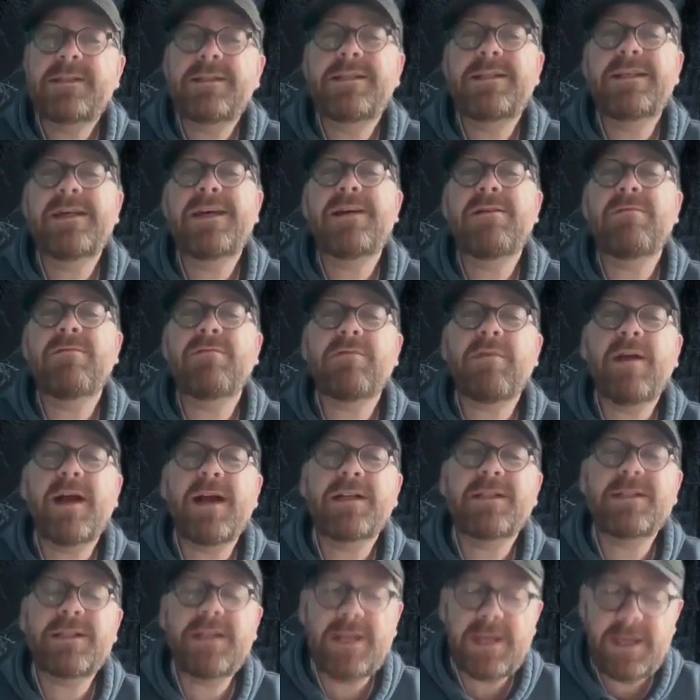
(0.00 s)
"Dear
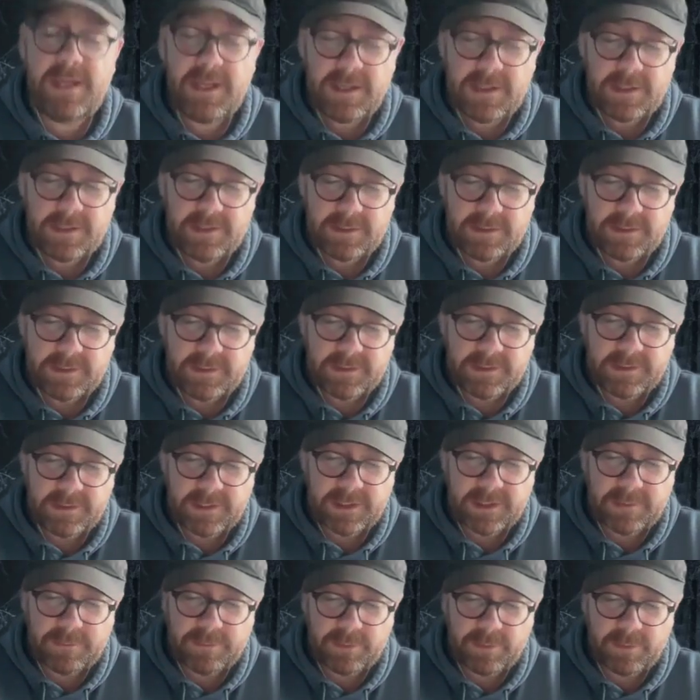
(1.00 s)
Ratty,"
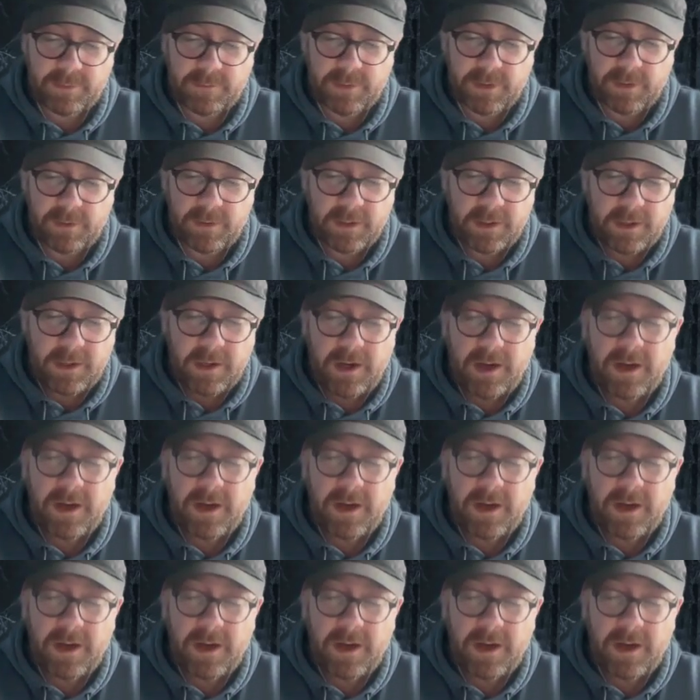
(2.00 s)
said the poor Mole,